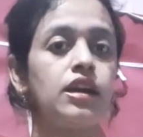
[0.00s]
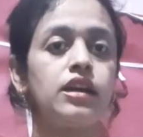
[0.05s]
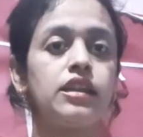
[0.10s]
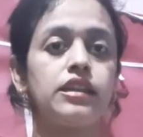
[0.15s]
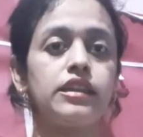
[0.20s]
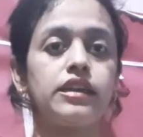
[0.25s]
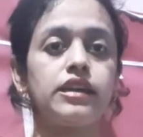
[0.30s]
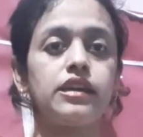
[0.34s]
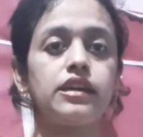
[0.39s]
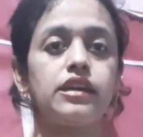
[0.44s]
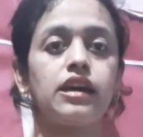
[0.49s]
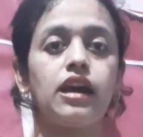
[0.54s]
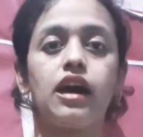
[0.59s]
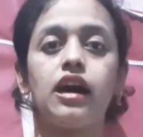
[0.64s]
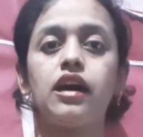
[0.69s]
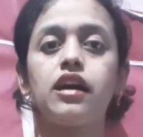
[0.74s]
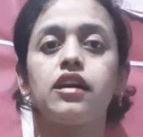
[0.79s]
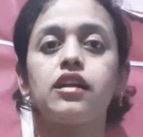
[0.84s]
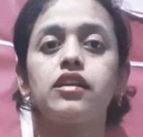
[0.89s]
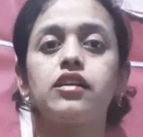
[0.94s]
they
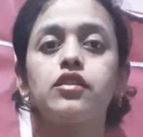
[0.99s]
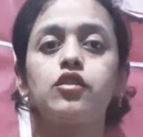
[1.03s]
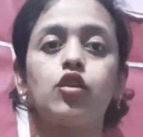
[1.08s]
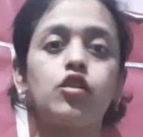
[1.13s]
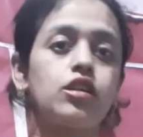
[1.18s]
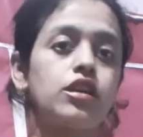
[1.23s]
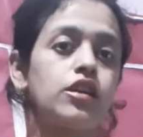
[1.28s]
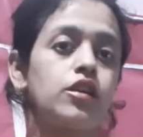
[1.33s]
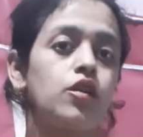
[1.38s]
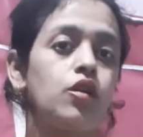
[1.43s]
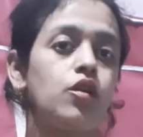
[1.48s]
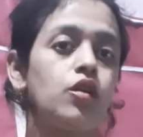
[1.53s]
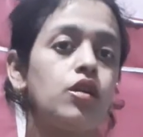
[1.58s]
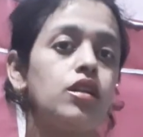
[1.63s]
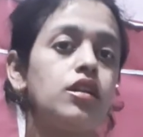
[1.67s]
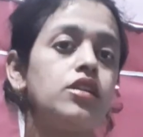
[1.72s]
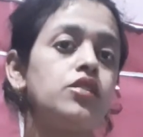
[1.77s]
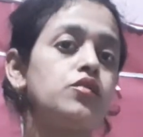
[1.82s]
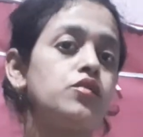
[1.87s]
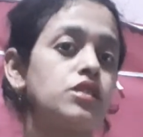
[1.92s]
are not at all
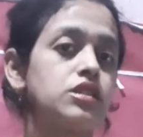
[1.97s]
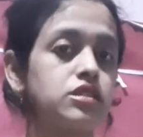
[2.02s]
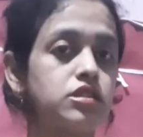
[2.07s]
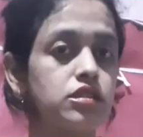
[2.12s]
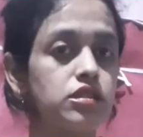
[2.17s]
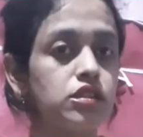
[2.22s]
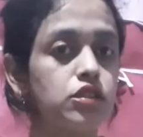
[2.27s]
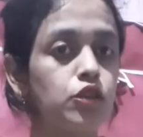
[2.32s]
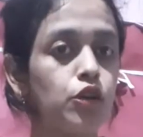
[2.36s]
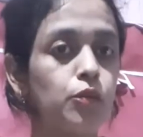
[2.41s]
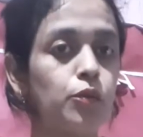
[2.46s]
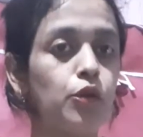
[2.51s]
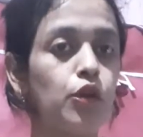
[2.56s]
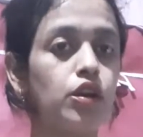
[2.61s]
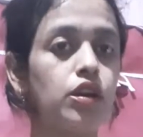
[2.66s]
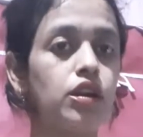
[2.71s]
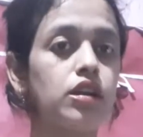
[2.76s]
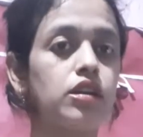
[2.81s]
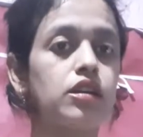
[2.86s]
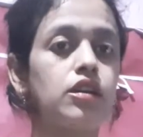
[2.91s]
interested in your
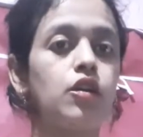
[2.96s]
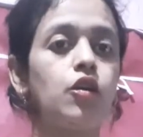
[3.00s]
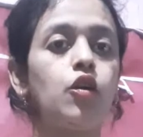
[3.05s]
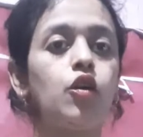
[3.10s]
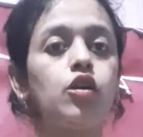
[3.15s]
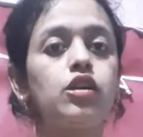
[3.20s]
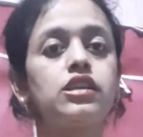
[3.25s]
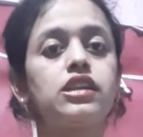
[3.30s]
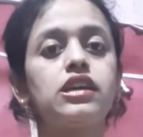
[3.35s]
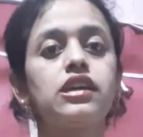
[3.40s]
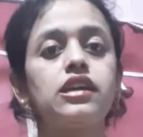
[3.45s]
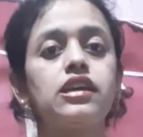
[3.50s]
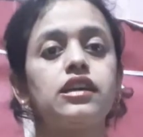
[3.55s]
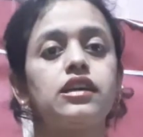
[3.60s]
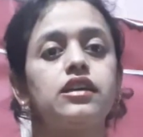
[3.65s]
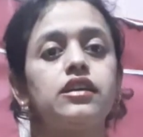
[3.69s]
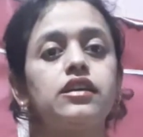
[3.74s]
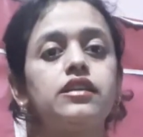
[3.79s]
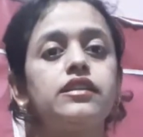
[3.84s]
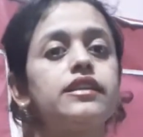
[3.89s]
product, or
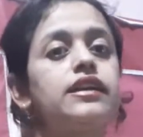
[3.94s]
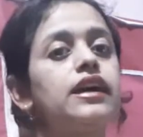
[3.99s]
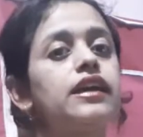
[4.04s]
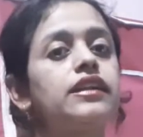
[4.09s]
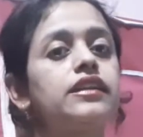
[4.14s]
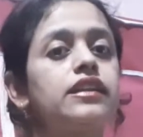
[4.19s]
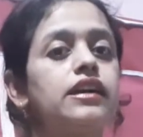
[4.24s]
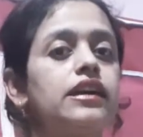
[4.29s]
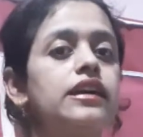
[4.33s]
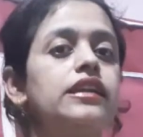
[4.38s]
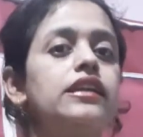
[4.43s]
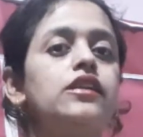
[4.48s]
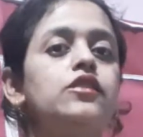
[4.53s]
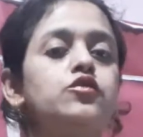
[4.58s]
they are in hurry.